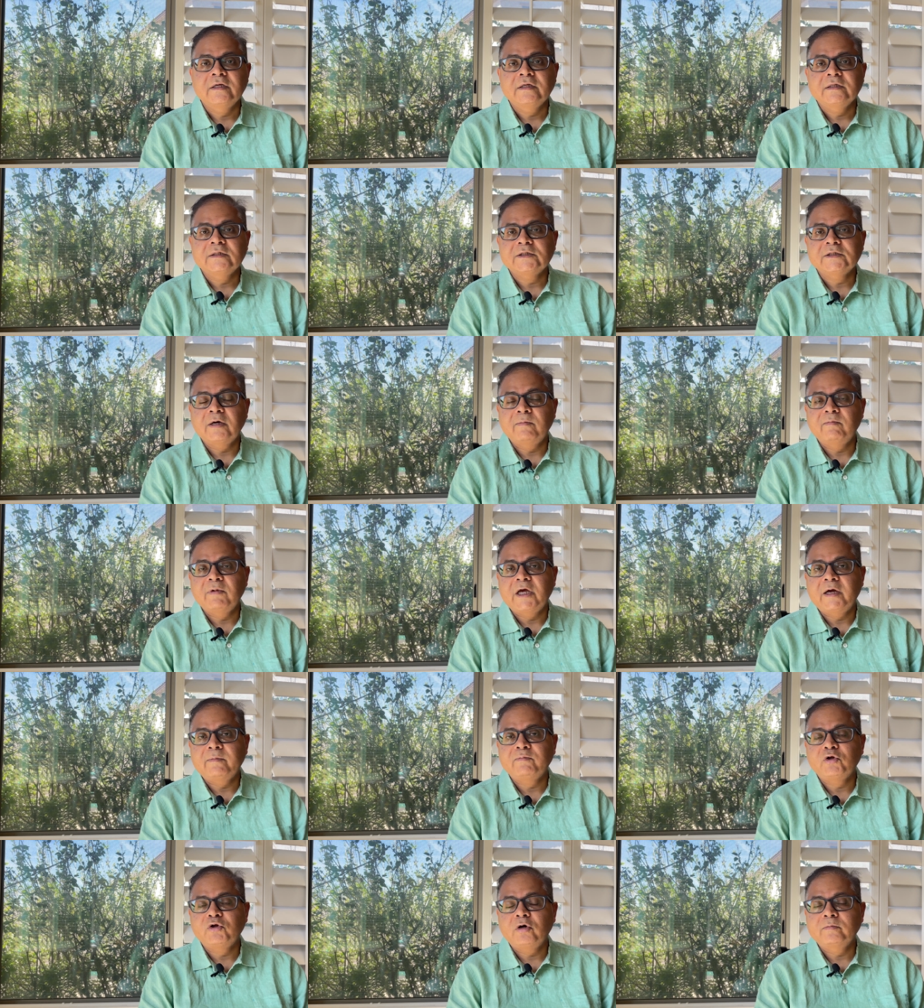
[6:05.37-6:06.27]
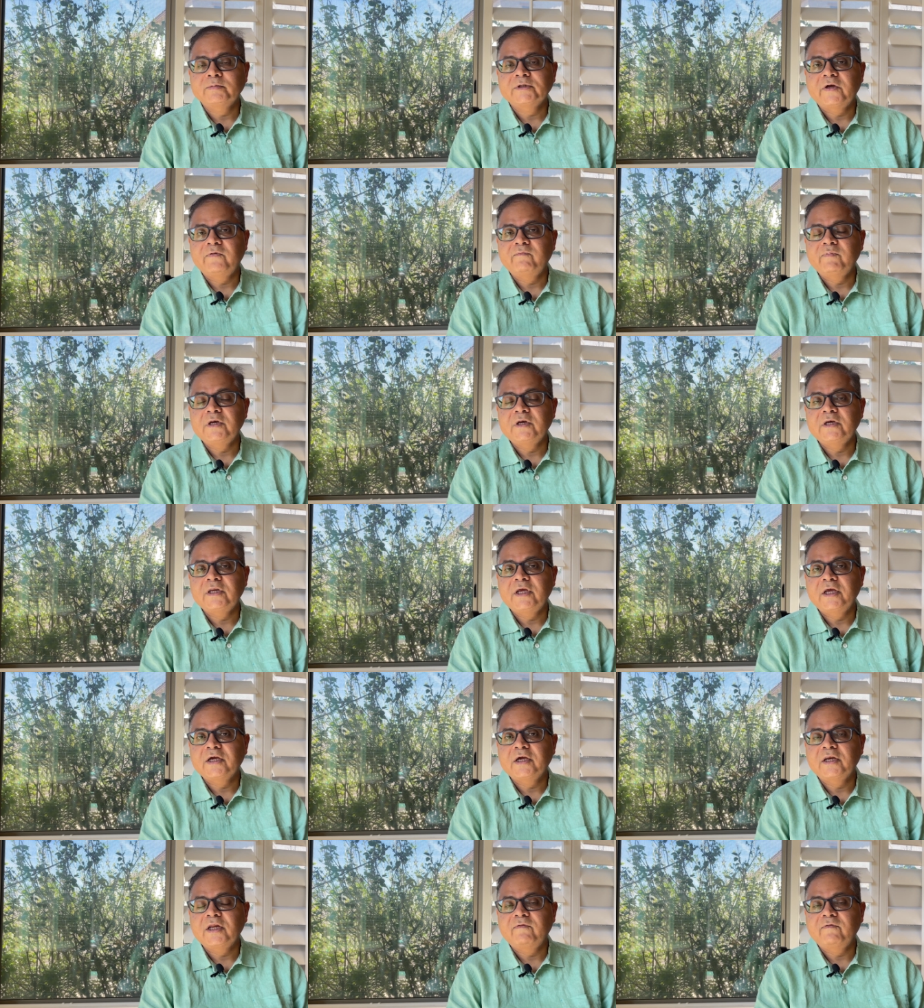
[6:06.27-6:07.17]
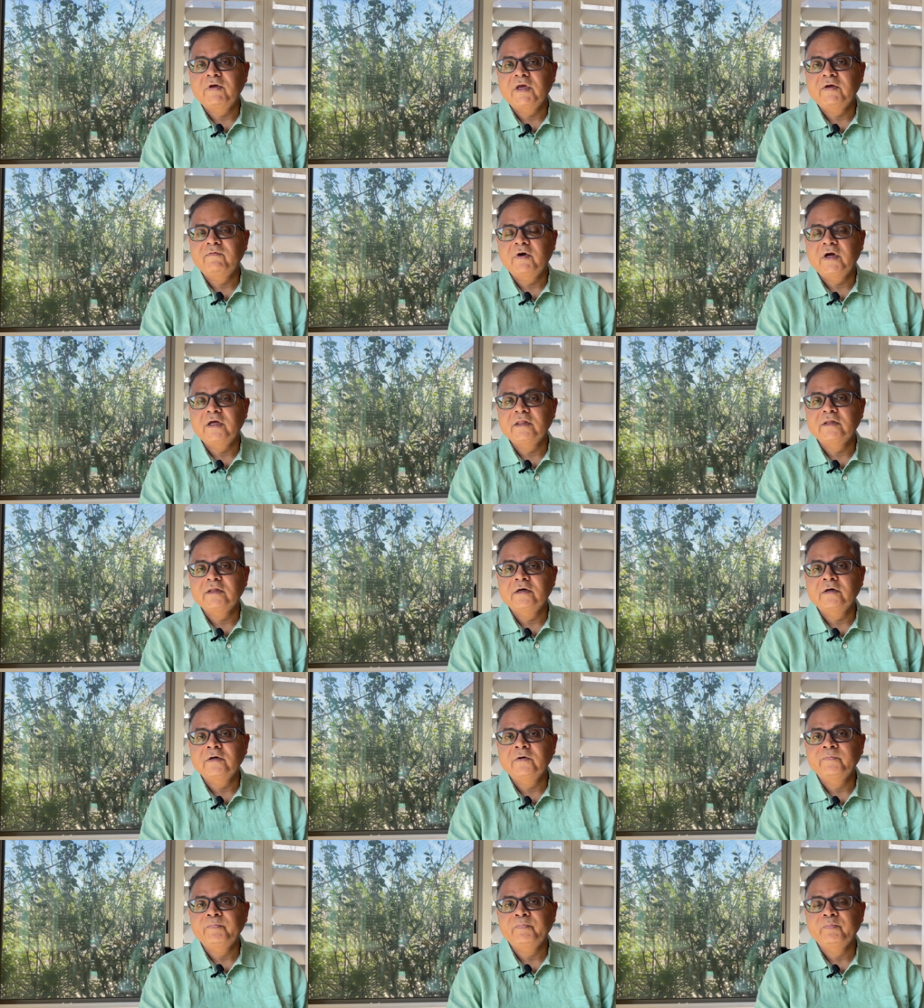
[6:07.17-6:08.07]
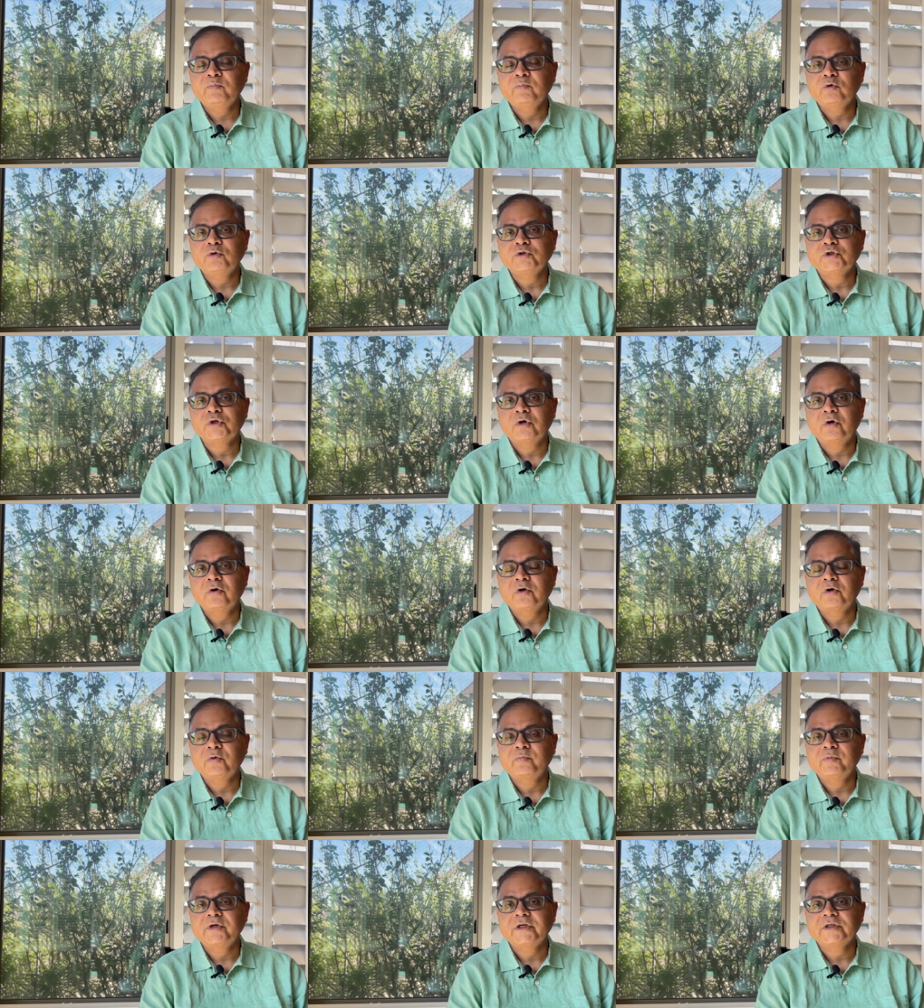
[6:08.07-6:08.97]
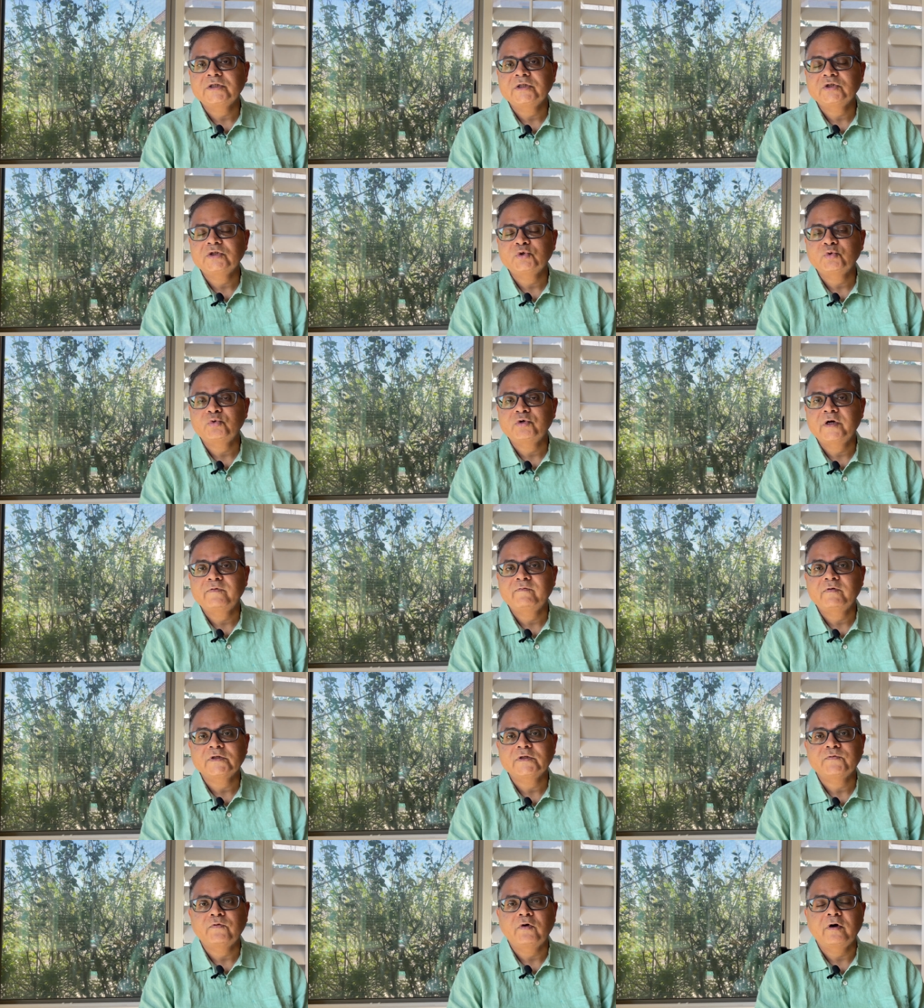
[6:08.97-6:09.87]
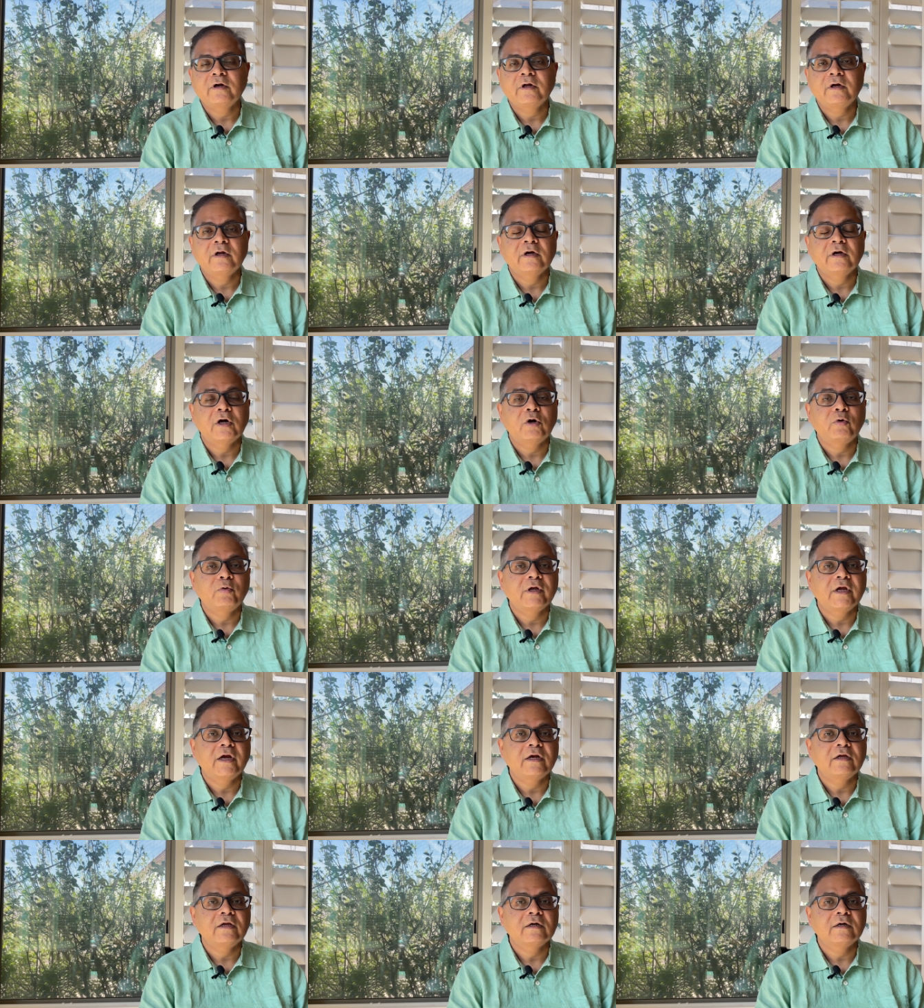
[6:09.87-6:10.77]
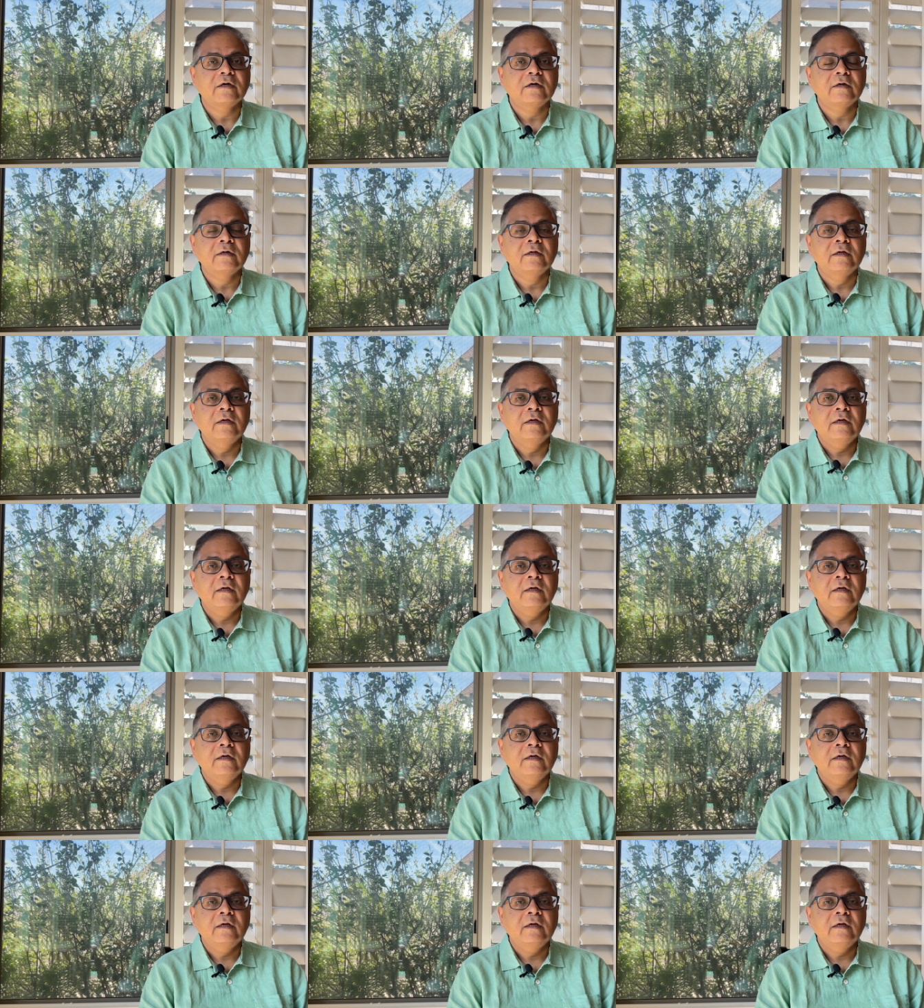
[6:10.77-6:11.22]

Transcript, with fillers: some laptops have been taken away while the postdoc or PhD student was wandering around getting a